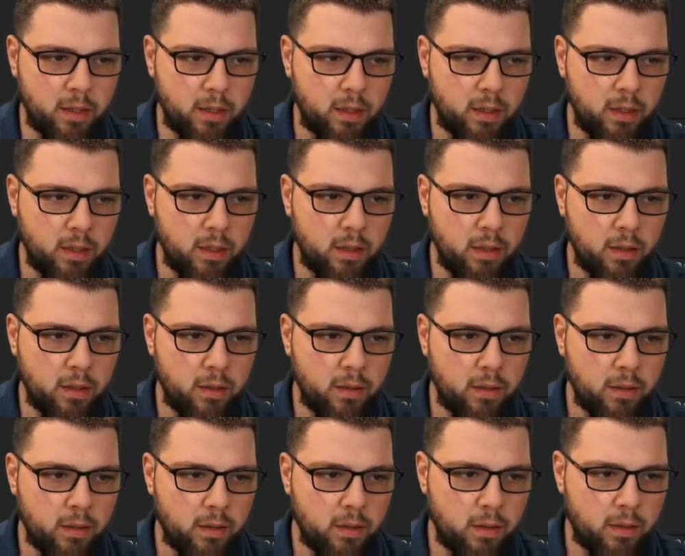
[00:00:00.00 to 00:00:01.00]

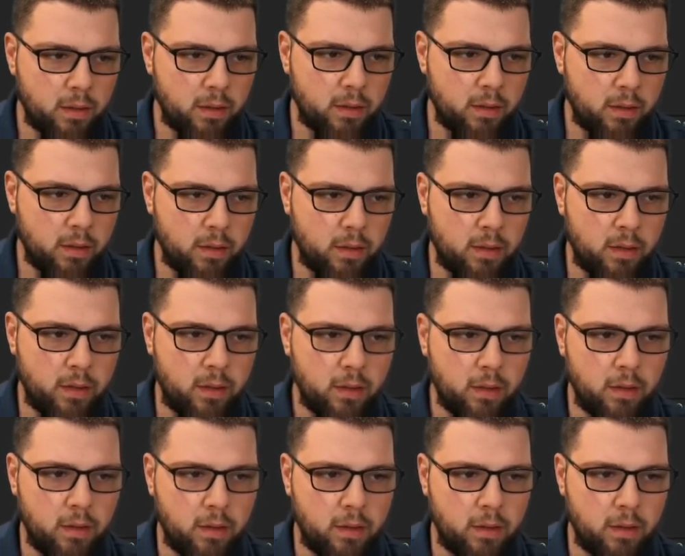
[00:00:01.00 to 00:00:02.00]

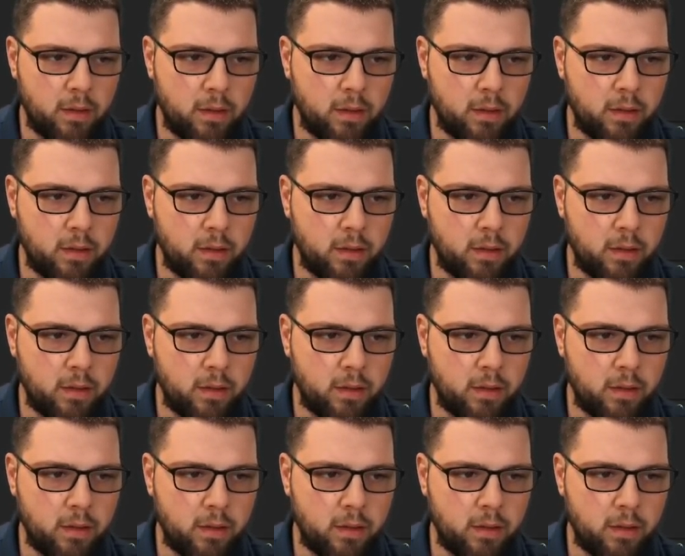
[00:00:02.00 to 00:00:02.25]
(silence)